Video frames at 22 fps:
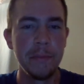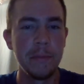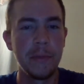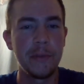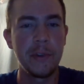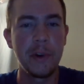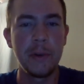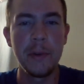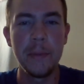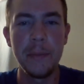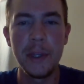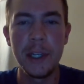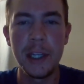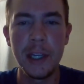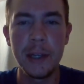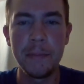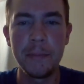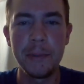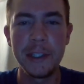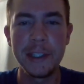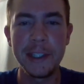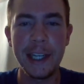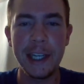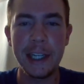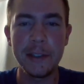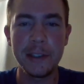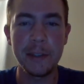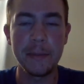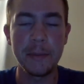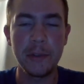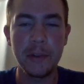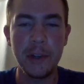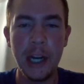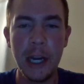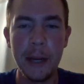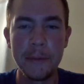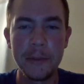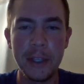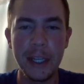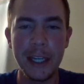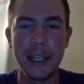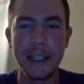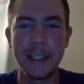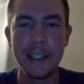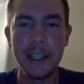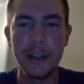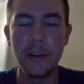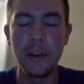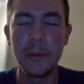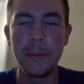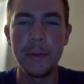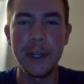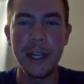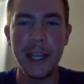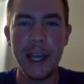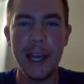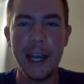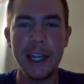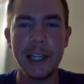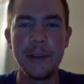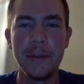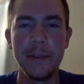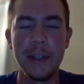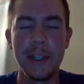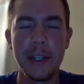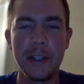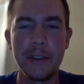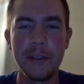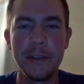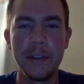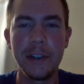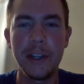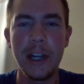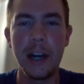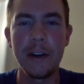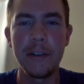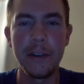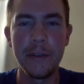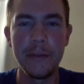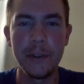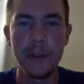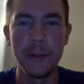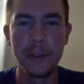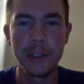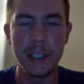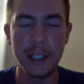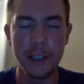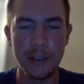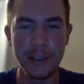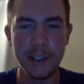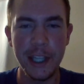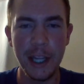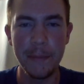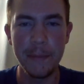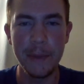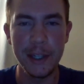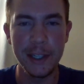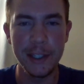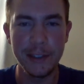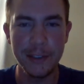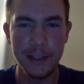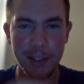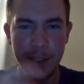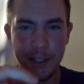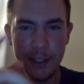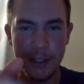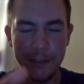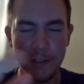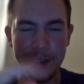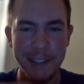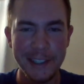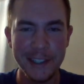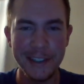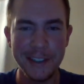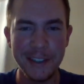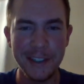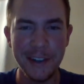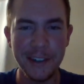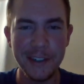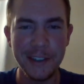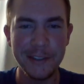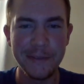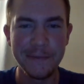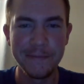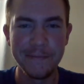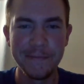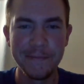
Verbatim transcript: Before we begin, please like and subscribe so I continue to bring accurate and clear car reviews in under 10 minutes. Let's get started.